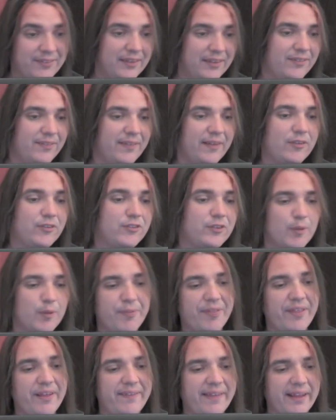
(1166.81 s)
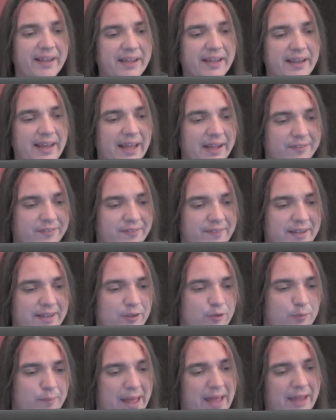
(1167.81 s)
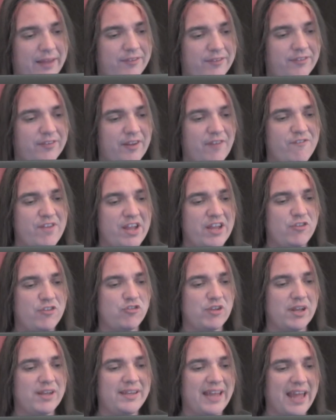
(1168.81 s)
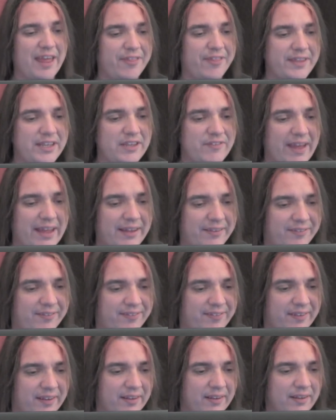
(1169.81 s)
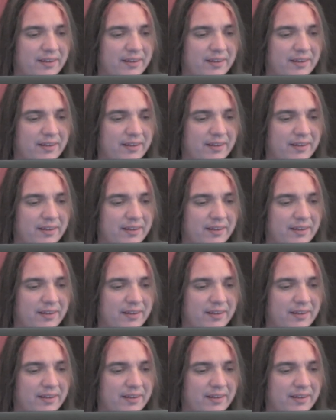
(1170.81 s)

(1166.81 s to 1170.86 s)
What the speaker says: is there something that connects these mass fish death events?